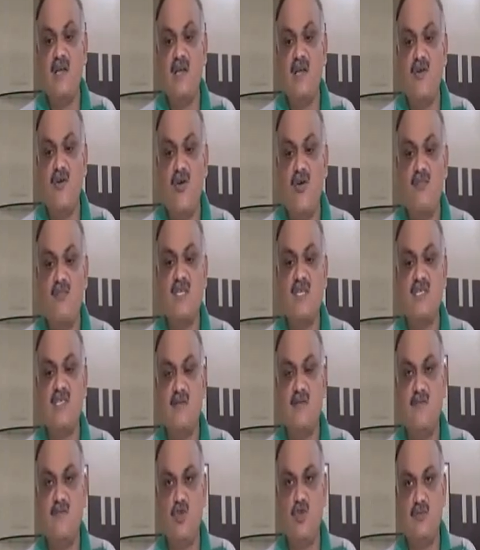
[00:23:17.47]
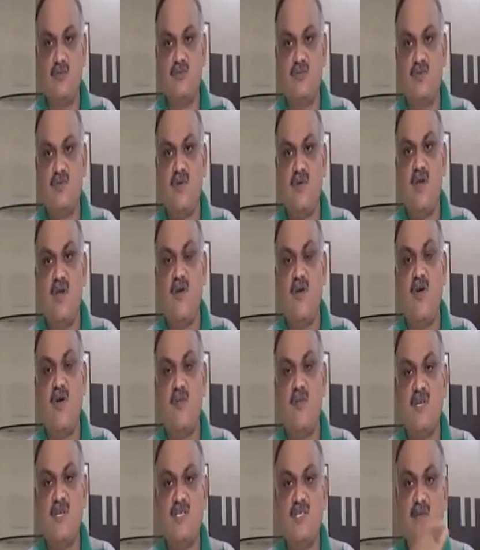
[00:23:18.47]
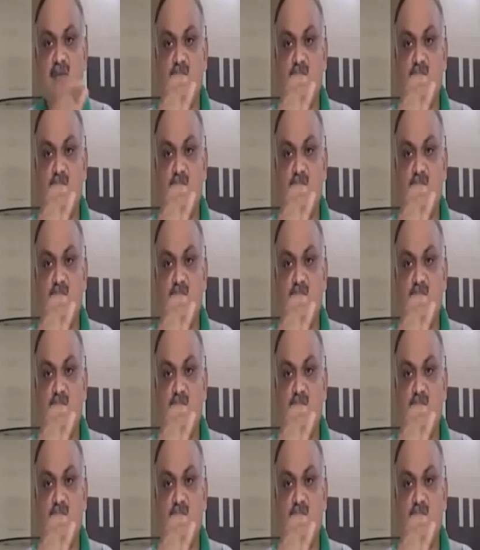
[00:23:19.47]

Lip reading: And common symptoms. Common